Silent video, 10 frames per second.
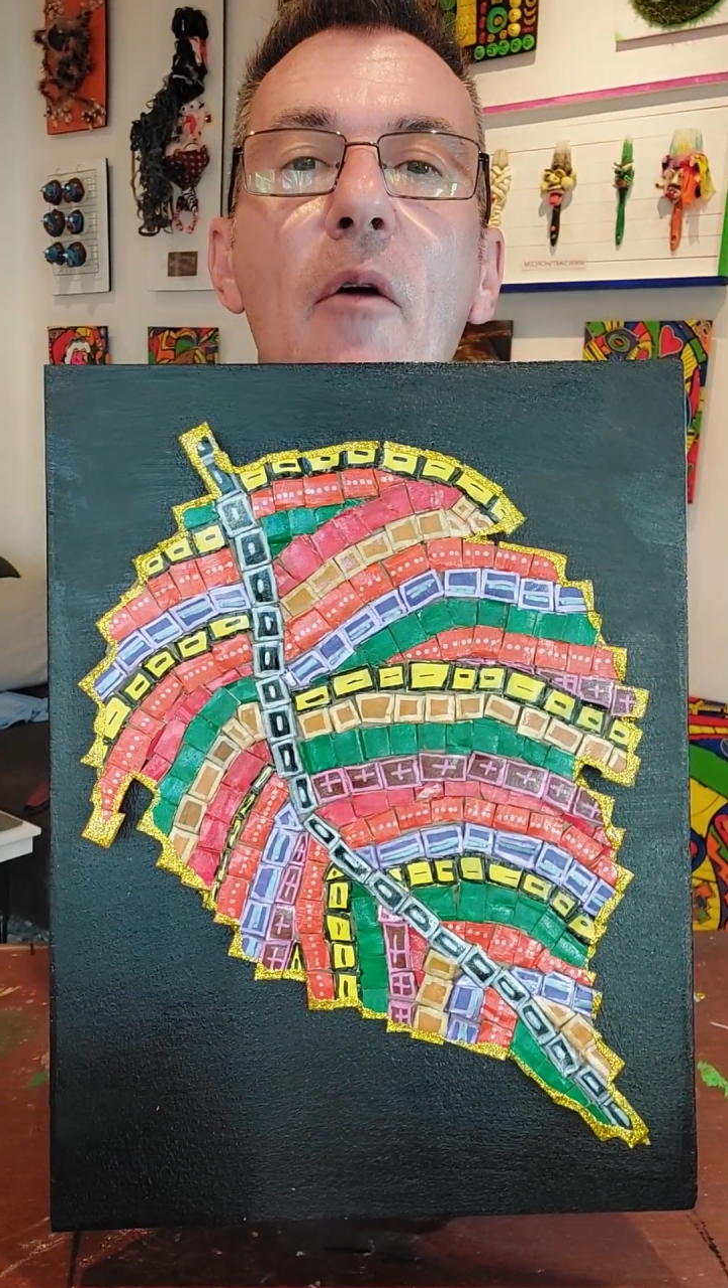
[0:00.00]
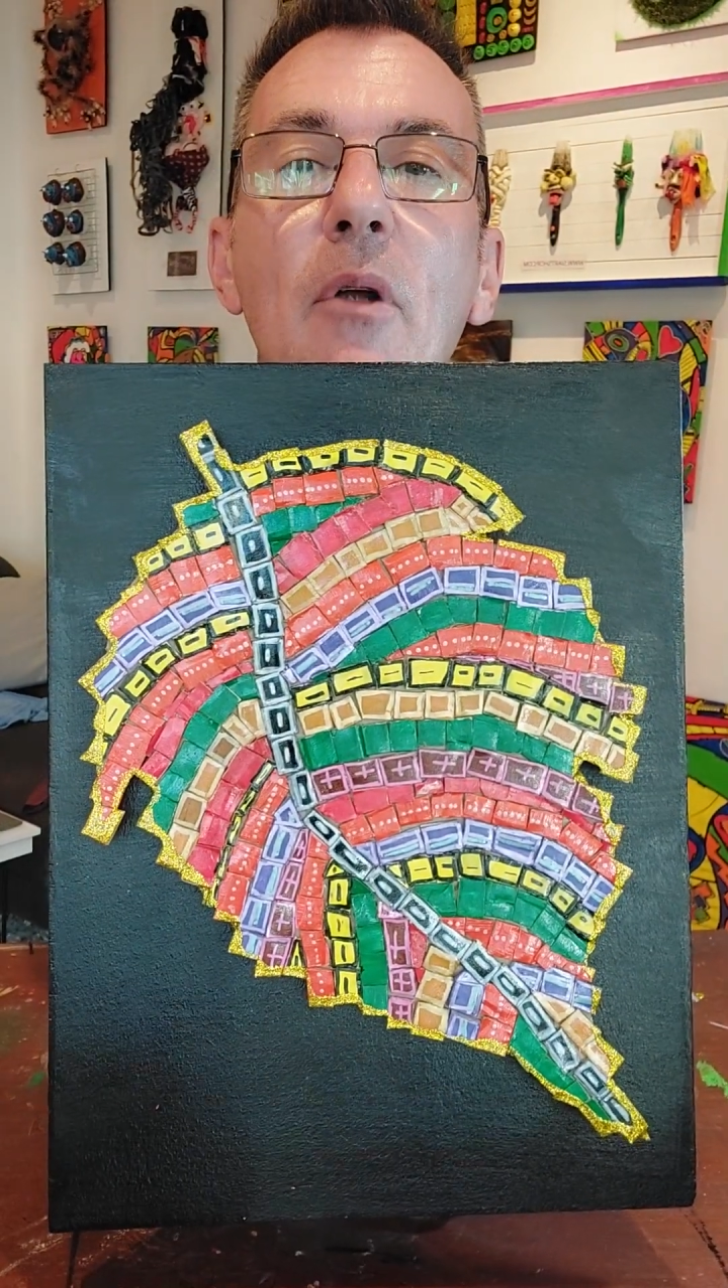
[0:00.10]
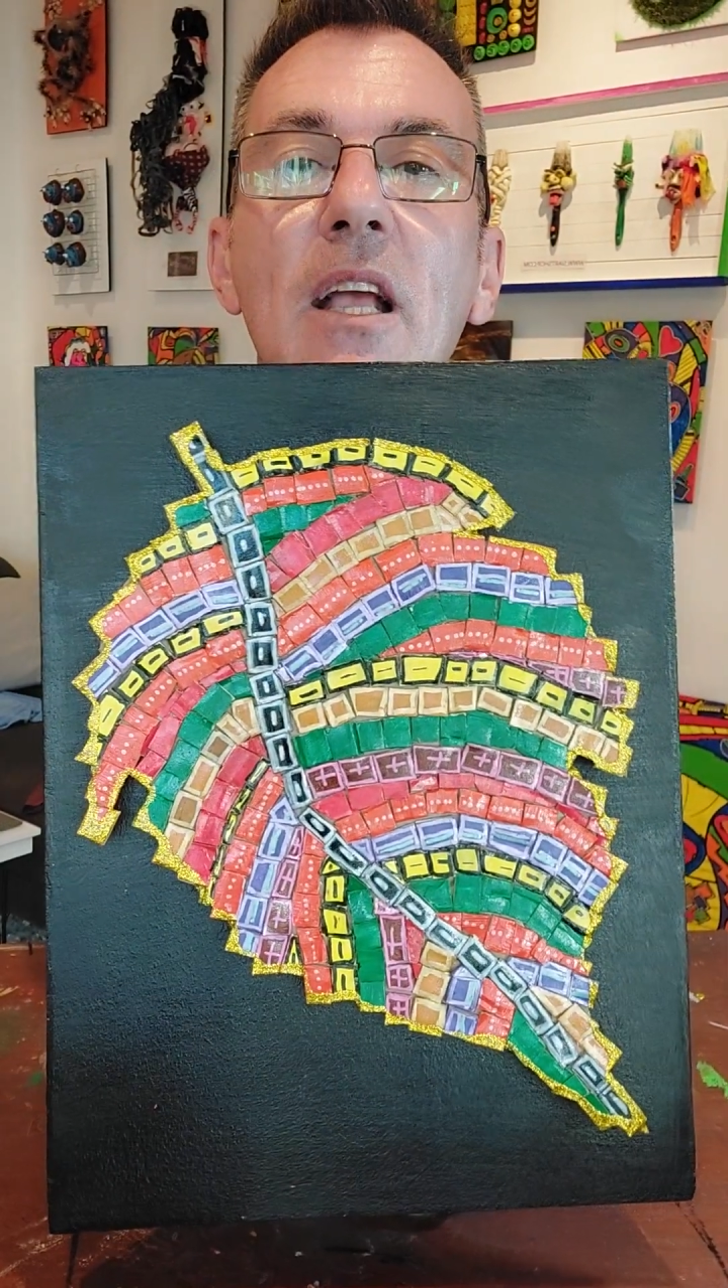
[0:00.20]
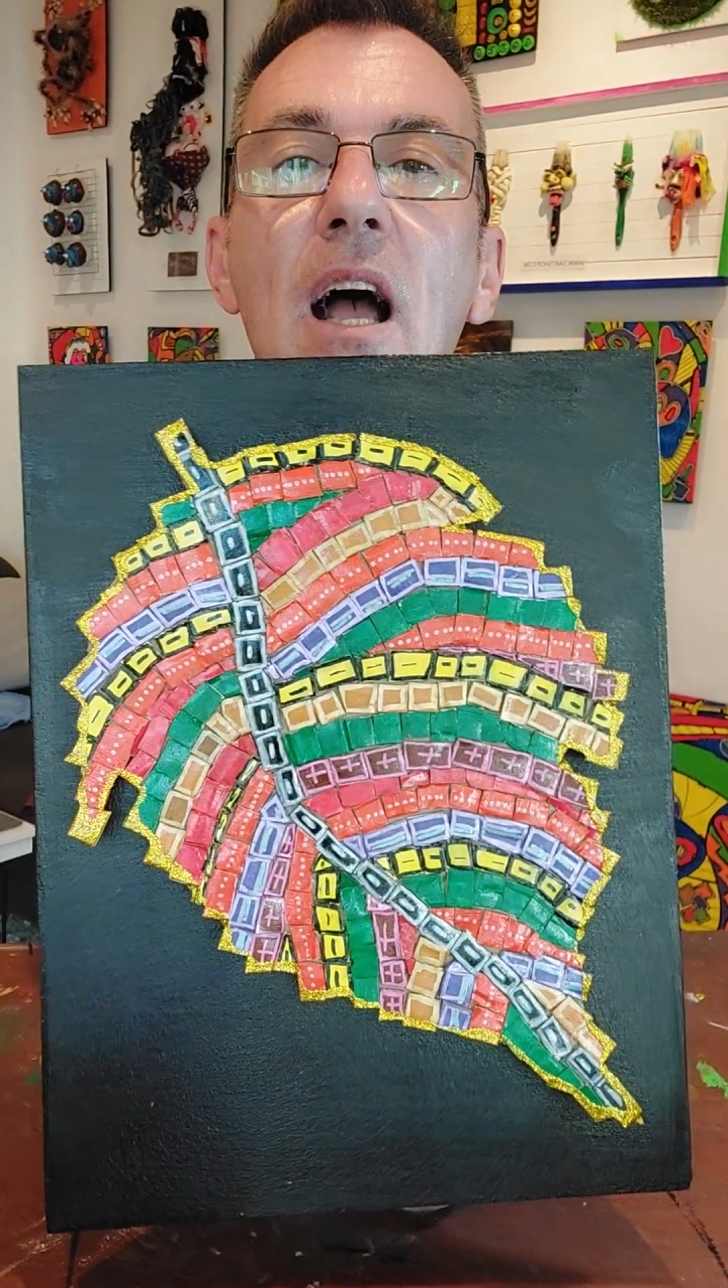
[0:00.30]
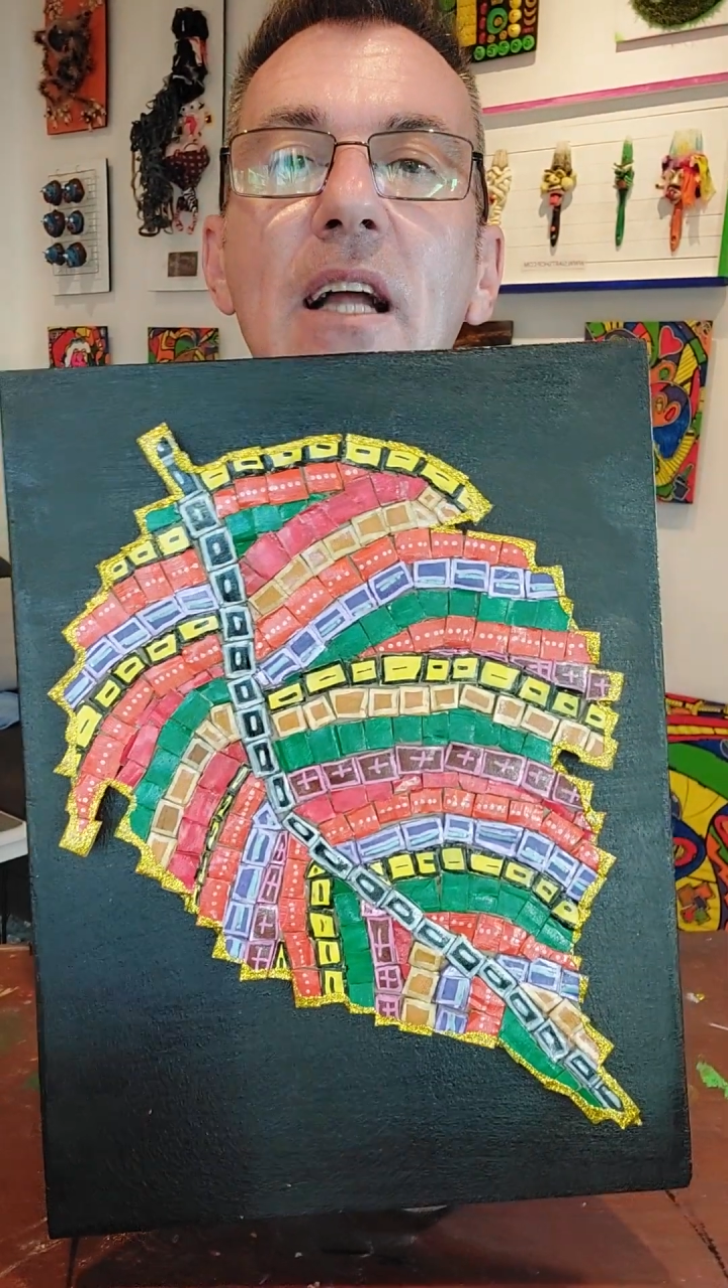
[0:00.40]

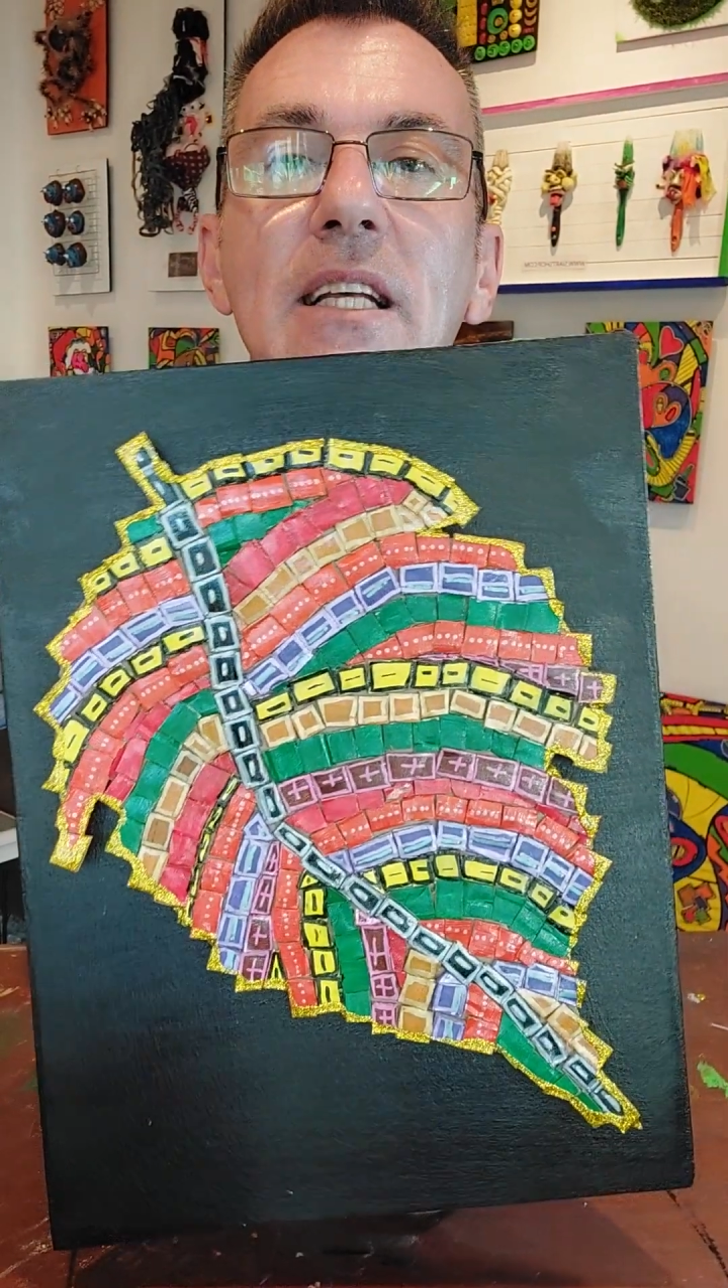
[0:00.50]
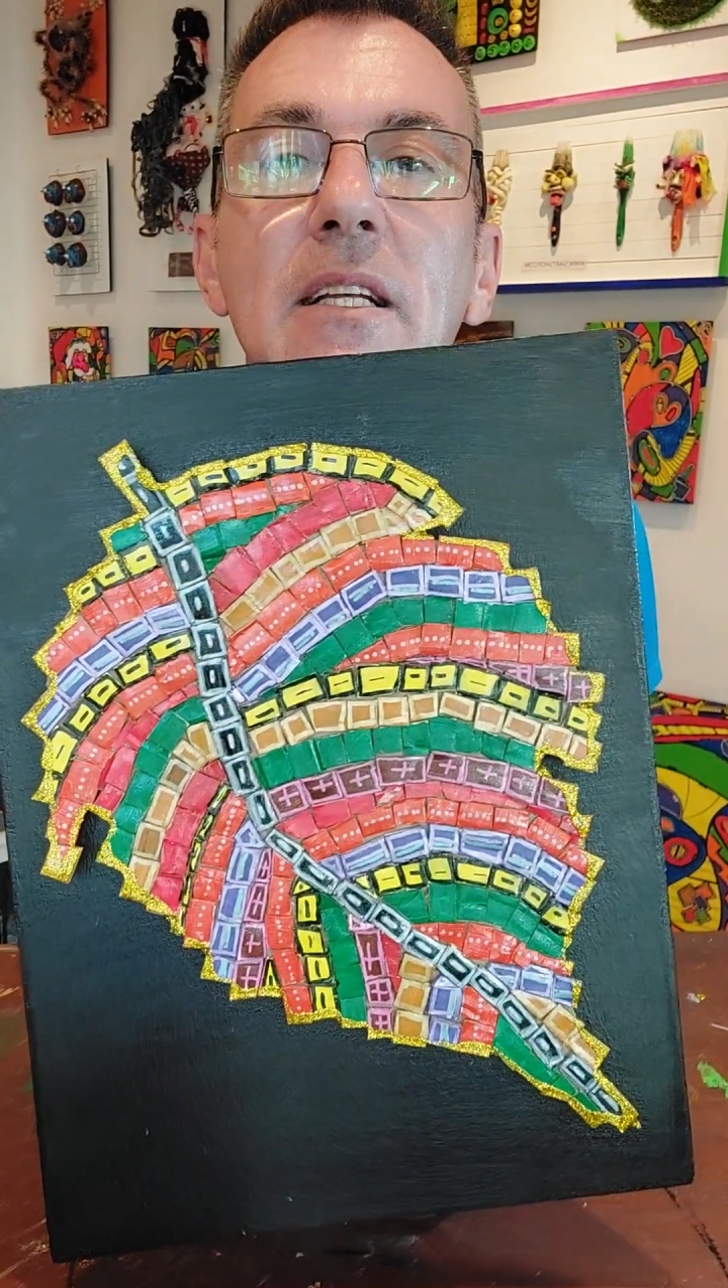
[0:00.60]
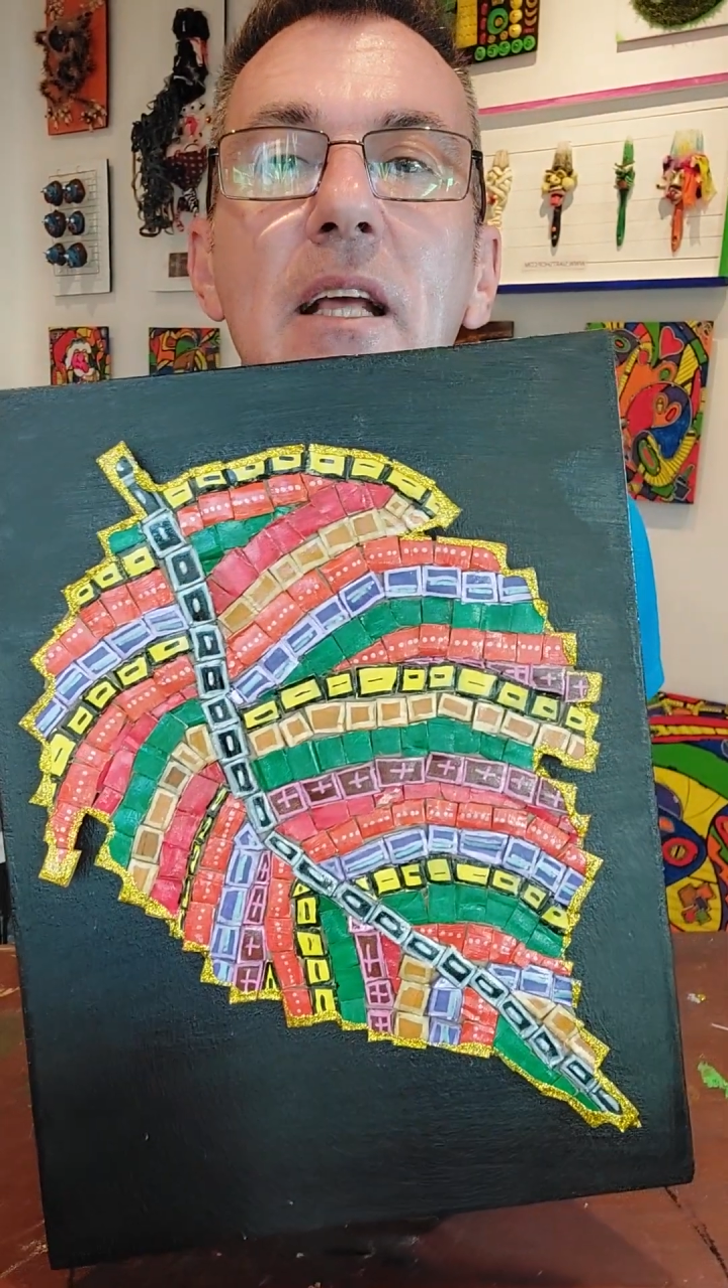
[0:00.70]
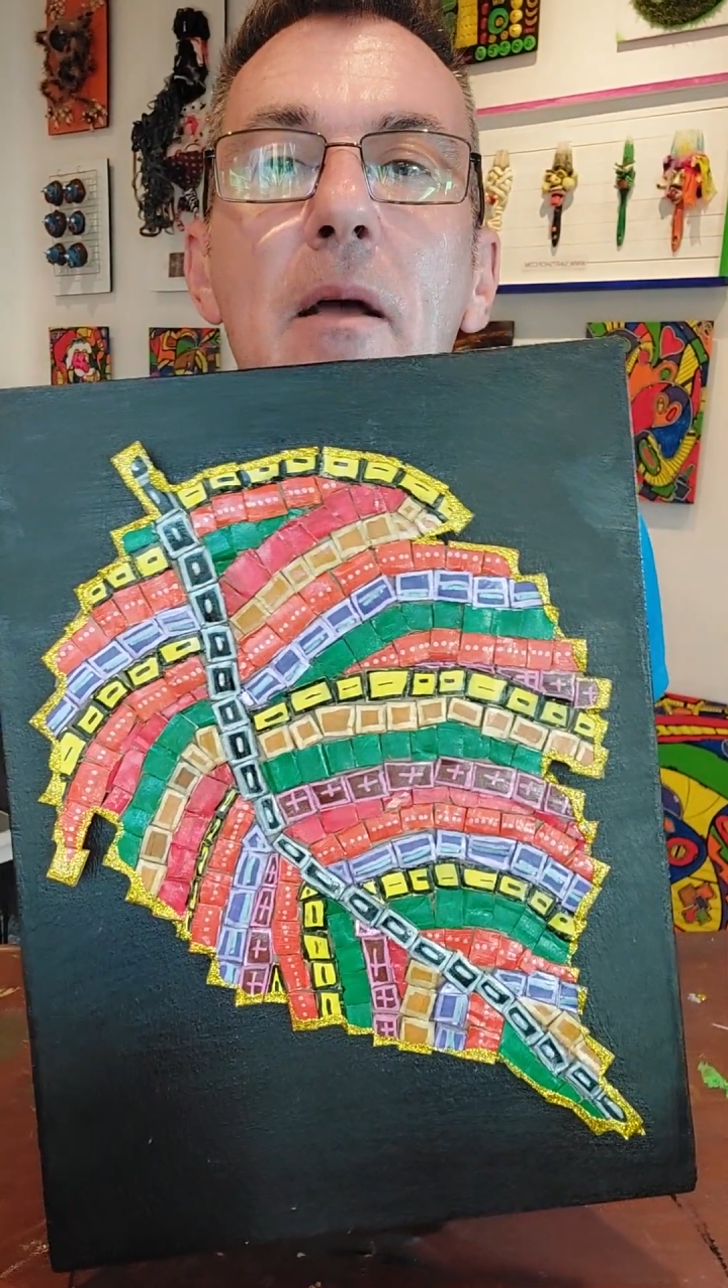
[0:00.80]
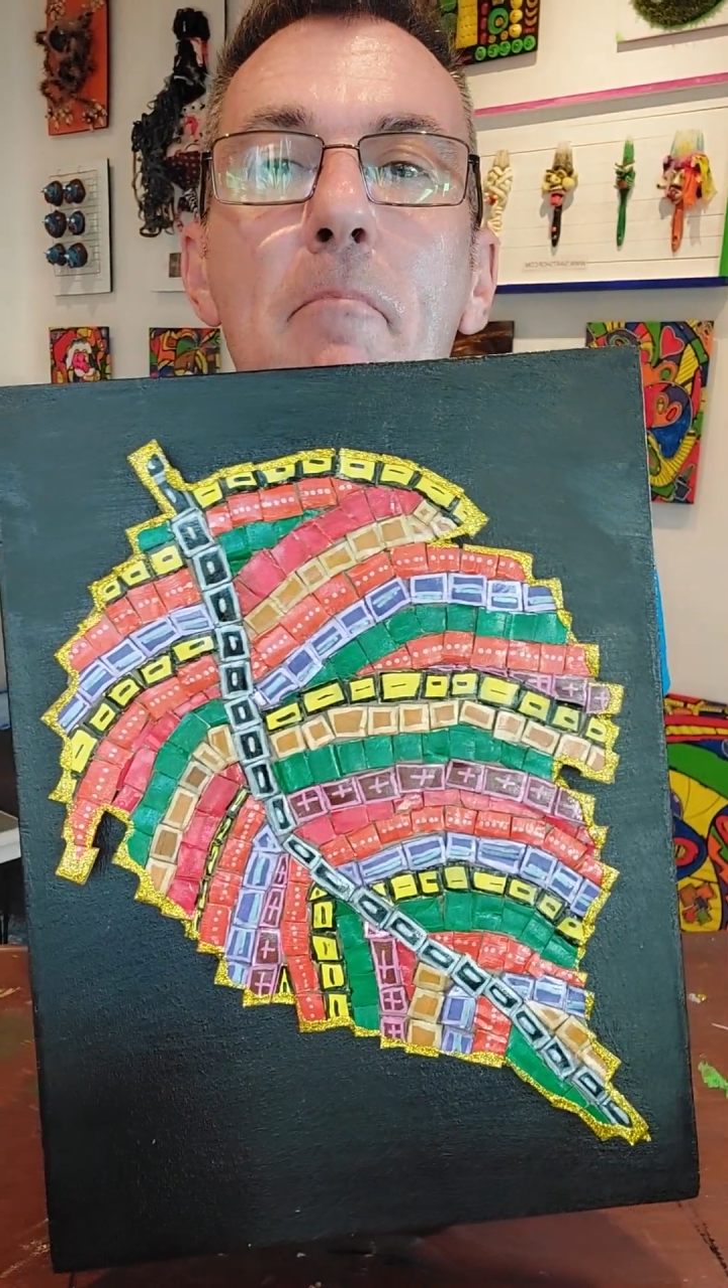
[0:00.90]
regarding